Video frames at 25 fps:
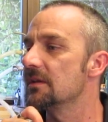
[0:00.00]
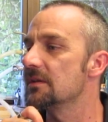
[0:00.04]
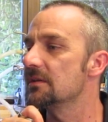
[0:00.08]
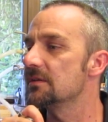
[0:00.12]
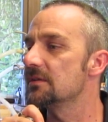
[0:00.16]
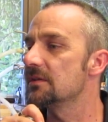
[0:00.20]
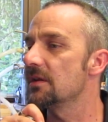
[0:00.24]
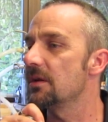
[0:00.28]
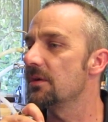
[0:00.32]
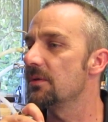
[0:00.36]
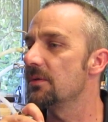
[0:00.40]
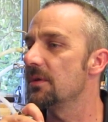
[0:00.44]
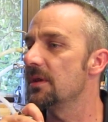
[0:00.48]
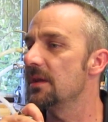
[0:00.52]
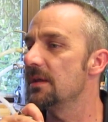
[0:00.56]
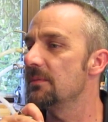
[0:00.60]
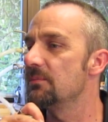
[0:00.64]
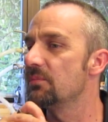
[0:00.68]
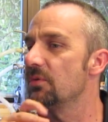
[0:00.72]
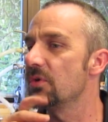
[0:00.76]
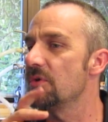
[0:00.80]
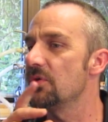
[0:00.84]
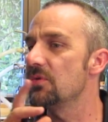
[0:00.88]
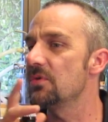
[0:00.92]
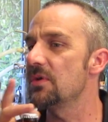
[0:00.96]
So he
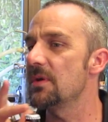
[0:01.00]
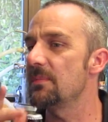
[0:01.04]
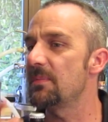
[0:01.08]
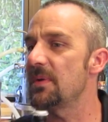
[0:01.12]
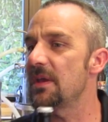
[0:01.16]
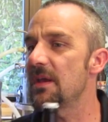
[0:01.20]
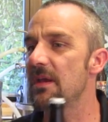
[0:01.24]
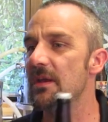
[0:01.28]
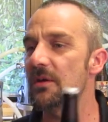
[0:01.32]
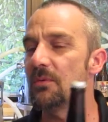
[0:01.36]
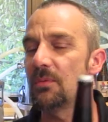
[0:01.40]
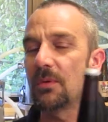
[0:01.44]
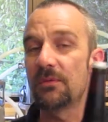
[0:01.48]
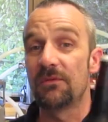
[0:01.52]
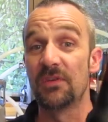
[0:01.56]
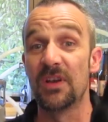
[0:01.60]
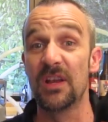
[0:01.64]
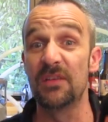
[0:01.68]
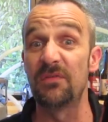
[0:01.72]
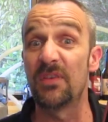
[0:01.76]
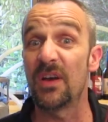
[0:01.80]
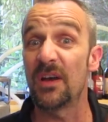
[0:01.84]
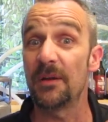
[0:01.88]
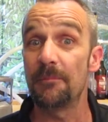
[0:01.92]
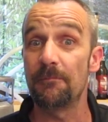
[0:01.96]
brewed a beer with
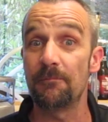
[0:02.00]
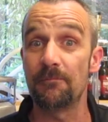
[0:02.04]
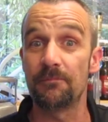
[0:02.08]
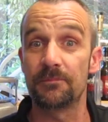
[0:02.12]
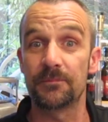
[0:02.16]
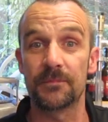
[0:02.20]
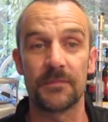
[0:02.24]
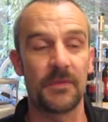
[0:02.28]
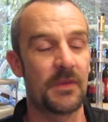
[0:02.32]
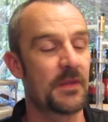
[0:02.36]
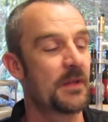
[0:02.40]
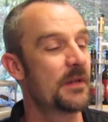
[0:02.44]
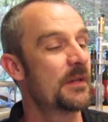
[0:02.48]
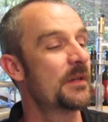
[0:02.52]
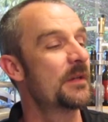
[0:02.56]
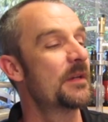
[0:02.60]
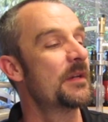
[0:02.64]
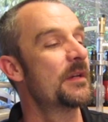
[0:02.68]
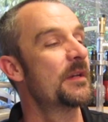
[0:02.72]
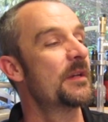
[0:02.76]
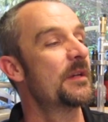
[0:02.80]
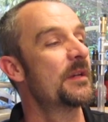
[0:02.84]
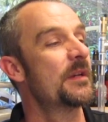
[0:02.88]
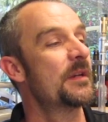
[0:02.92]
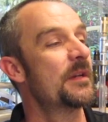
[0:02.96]
liver,
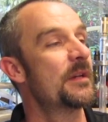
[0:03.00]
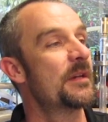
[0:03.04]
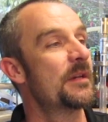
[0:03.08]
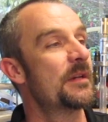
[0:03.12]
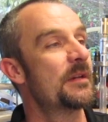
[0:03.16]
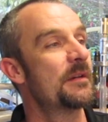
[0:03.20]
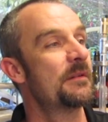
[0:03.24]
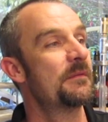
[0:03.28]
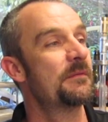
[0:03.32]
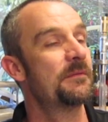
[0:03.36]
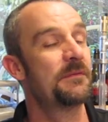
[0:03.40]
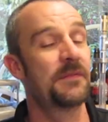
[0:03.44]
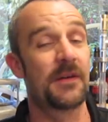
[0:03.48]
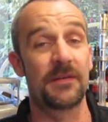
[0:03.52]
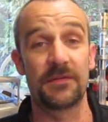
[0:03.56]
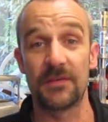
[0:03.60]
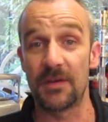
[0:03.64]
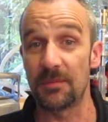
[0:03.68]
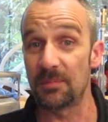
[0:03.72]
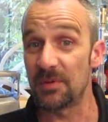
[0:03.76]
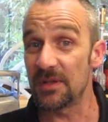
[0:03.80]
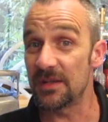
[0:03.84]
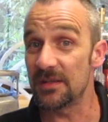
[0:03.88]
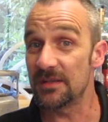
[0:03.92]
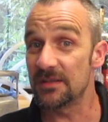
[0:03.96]

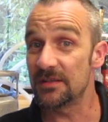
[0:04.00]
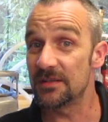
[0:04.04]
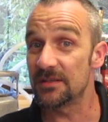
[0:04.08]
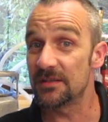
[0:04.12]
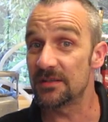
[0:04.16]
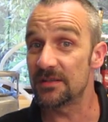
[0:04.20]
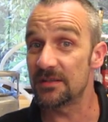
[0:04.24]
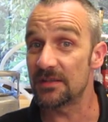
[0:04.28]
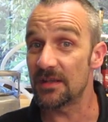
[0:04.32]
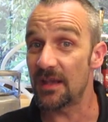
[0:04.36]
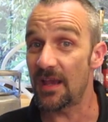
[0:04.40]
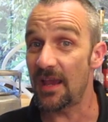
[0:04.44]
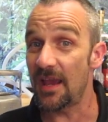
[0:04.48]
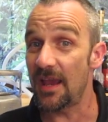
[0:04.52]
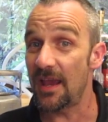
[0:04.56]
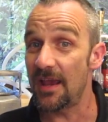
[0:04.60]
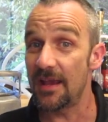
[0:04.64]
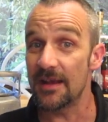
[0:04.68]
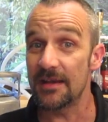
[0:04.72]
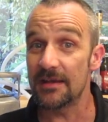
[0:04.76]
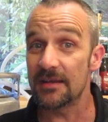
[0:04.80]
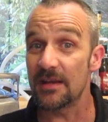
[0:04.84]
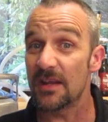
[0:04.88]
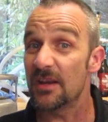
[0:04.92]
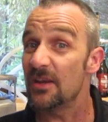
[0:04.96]
fava beans,
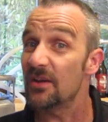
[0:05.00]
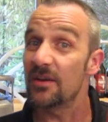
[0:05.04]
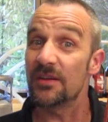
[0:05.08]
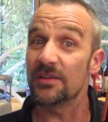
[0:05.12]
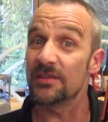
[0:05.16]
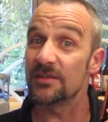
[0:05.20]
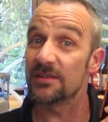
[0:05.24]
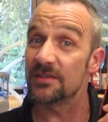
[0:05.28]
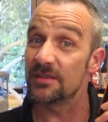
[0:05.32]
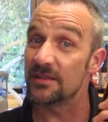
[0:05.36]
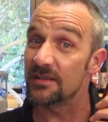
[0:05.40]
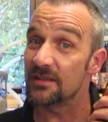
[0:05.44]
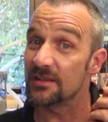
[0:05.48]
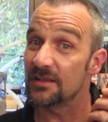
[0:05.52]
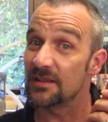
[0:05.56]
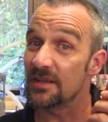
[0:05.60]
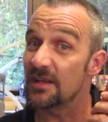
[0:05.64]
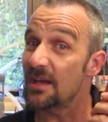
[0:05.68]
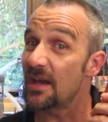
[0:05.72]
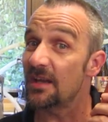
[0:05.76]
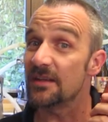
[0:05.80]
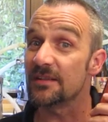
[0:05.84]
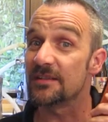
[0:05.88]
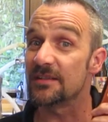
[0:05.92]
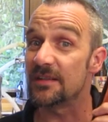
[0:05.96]
and a nice
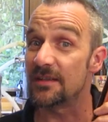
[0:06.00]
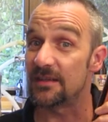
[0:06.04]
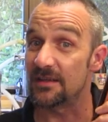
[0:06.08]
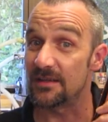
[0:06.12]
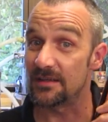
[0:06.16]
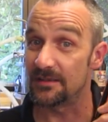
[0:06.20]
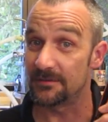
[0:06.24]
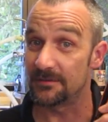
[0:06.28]
Chianti.